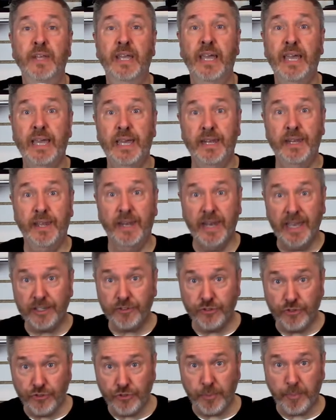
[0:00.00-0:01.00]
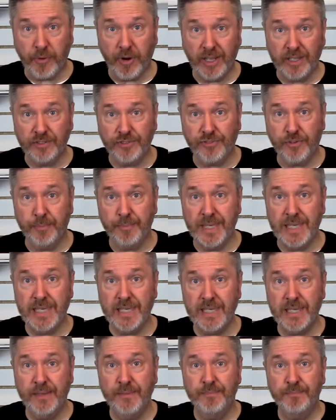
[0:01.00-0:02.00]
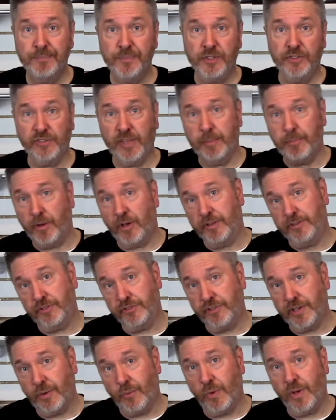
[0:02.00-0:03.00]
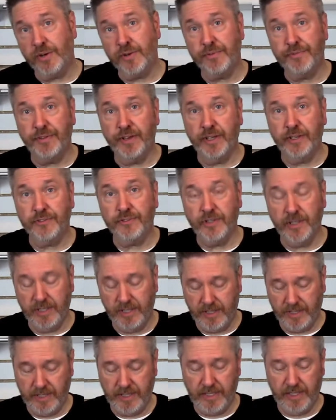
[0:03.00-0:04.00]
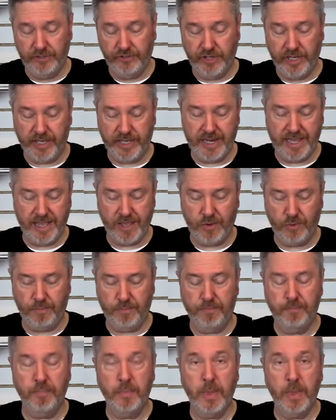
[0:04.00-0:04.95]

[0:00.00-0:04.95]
And an extra surprise for me, because I bought this at Wonderfest, check it out.